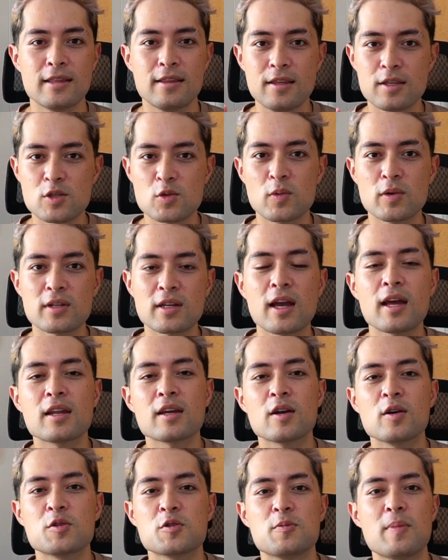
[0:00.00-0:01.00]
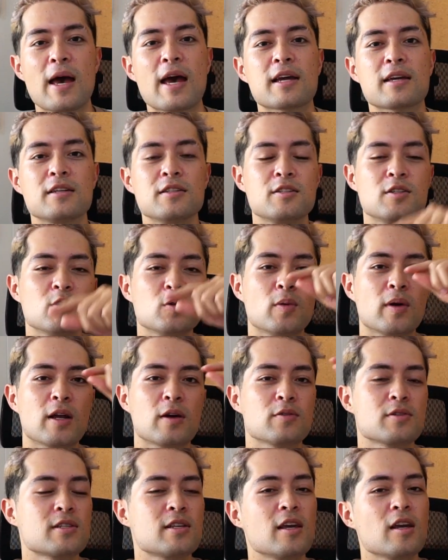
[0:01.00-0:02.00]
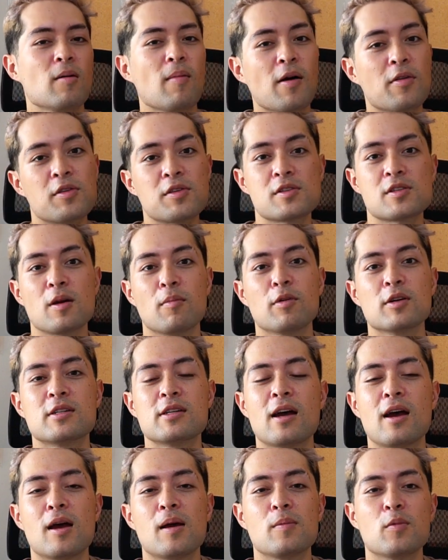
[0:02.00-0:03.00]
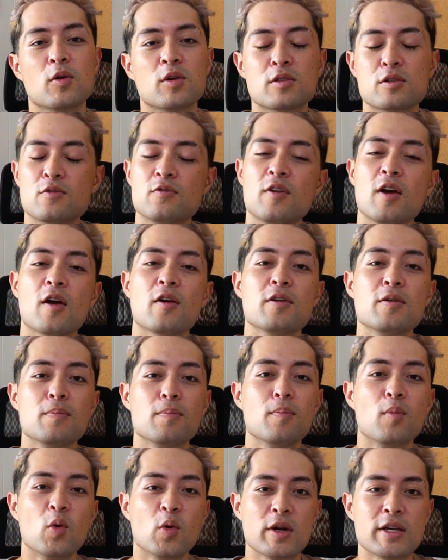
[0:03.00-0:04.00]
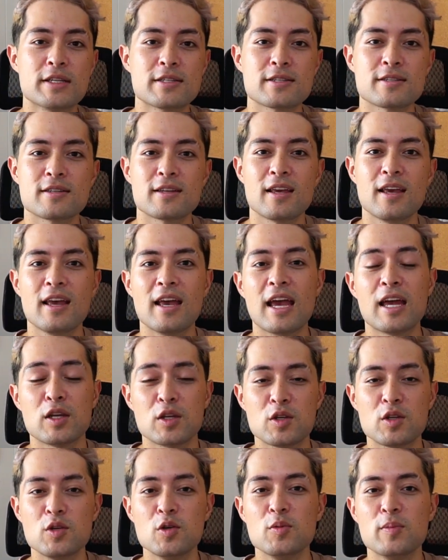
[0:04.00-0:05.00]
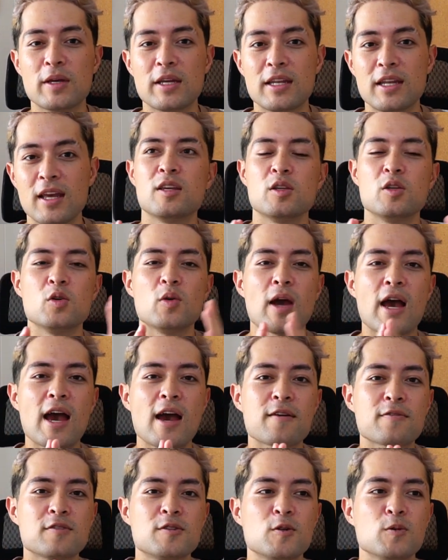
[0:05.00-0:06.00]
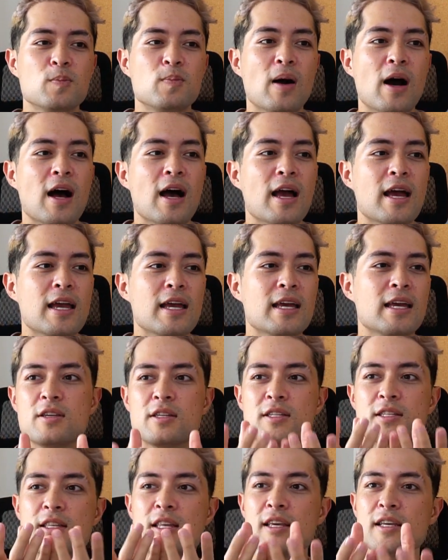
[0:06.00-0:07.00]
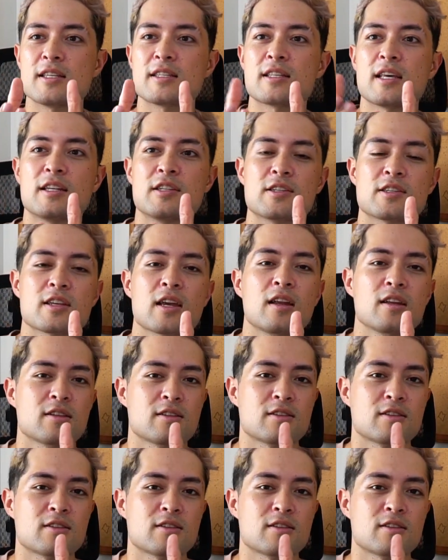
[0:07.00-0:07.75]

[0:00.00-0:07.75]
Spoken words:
This one kind of goes back into what I was saying about the summertime where it's very moist and humid. You have to buy these things that just kind